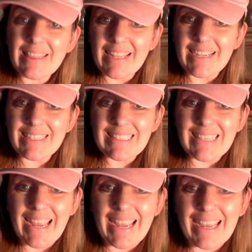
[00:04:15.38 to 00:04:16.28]
thanks,
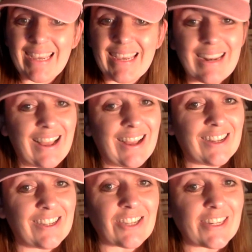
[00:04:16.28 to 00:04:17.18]
and
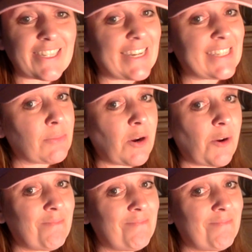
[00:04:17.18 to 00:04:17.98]
I'll talk to you guys tomorrow.